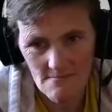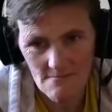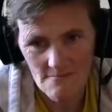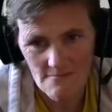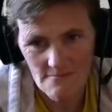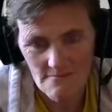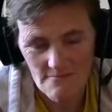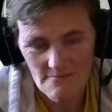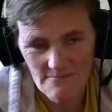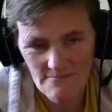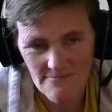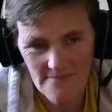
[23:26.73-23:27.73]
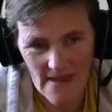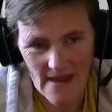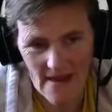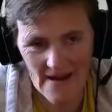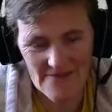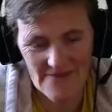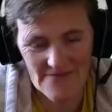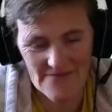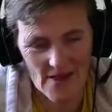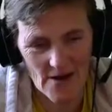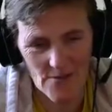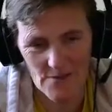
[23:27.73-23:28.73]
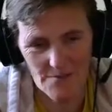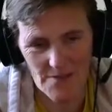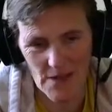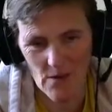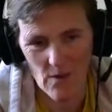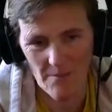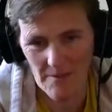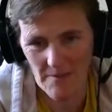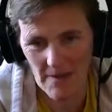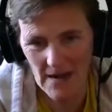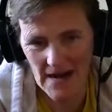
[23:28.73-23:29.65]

Uh, yeah, I thought it would blow up in my